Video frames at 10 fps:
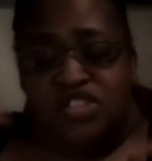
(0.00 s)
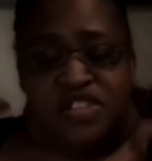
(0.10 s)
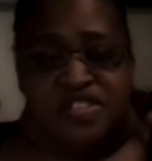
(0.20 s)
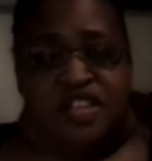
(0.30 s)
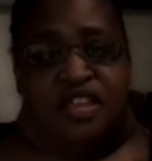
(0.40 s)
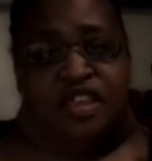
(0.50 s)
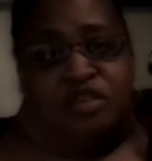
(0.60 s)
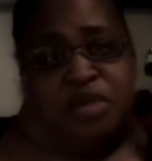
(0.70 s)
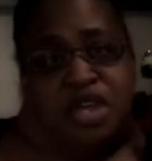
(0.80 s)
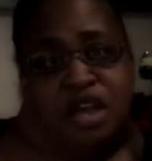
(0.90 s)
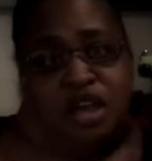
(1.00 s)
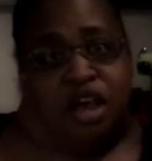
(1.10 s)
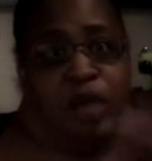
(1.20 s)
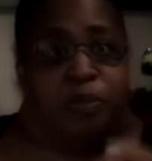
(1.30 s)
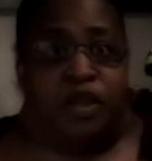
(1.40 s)
just give me a
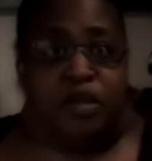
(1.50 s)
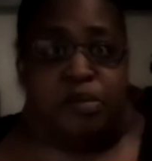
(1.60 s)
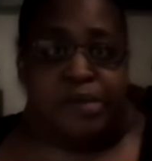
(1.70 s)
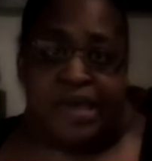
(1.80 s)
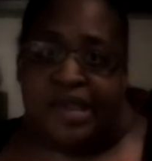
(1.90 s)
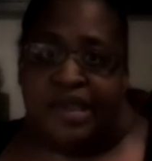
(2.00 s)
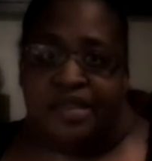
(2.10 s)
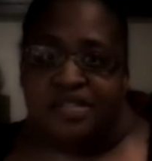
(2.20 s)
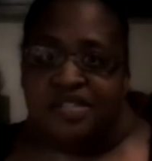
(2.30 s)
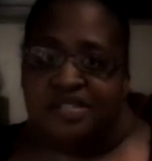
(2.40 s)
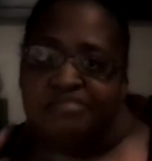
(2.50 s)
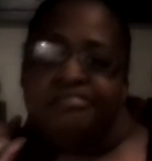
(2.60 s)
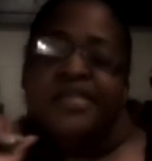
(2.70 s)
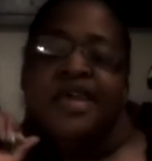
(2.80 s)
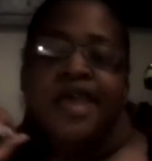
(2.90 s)
couple of minutes
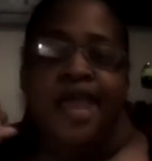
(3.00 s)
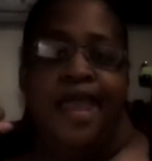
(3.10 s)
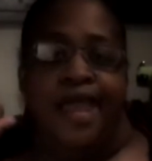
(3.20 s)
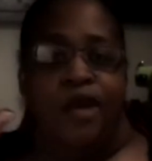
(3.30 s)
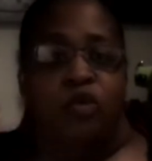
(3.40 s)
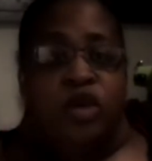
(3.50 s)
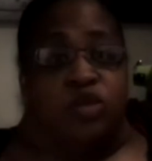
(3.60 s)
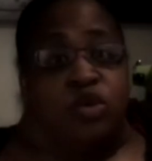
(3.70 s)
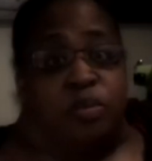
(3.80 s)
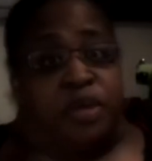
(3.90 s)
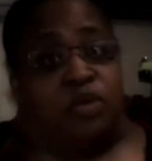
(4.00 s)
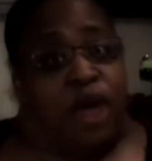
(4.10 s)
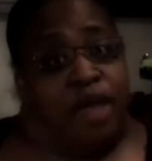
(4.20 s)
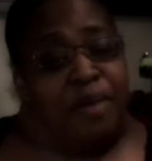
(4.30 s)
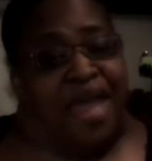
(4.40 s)
and we will be
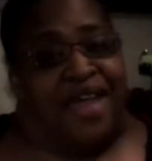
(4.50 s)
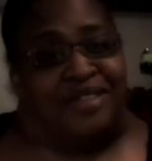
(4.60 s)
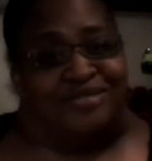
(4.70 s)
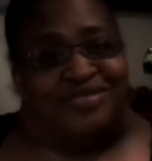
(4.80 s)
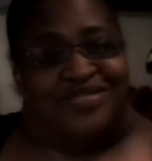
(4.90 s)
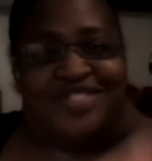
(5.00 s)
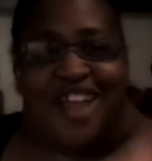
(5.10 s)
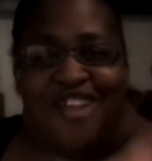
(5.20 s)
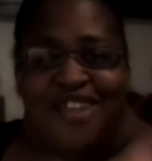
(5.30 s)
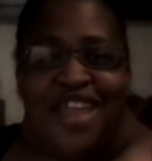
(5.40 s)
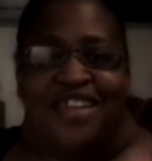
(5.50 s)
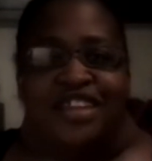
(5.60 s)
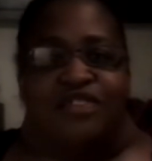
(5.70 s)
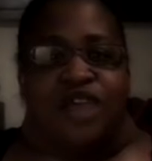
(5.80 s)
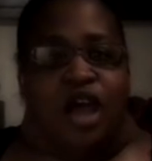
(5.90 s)
right back. All right,
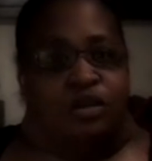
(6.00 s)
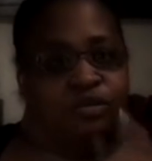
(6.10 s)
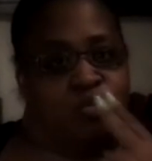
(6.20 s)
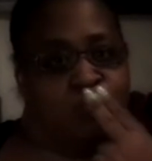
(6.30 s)
love y'all.